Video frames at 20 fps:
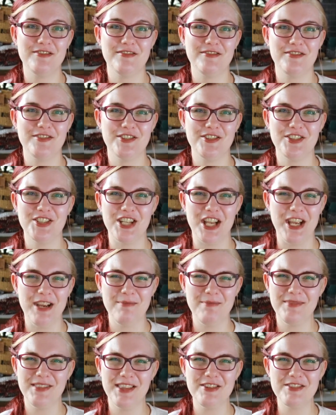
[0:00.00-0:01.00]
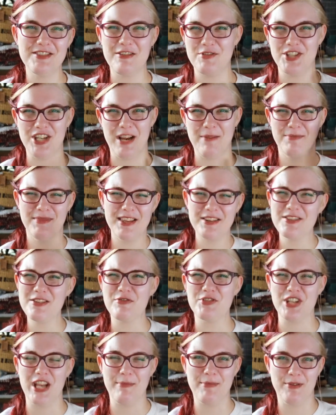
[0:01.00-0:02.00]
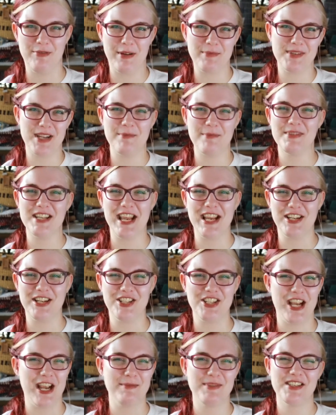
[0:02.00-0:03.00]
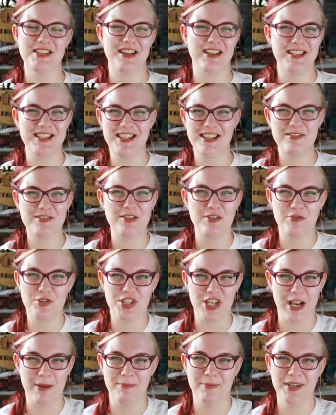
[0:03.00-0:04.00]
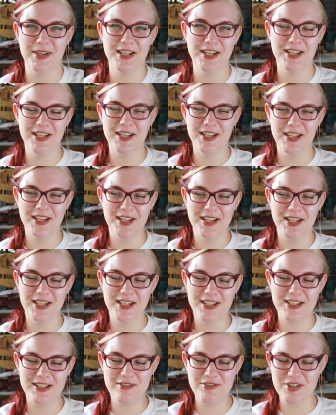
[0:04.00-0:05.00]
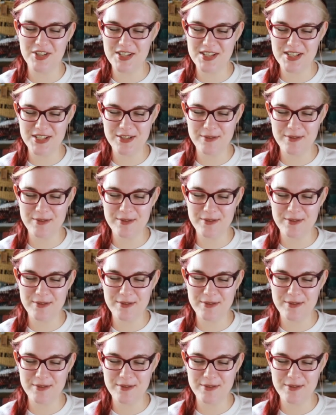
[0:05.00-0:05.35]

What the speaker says: shame. There's no shame. There's no shame in WIPs. I'm saying shame. It's not, there's no shame. You just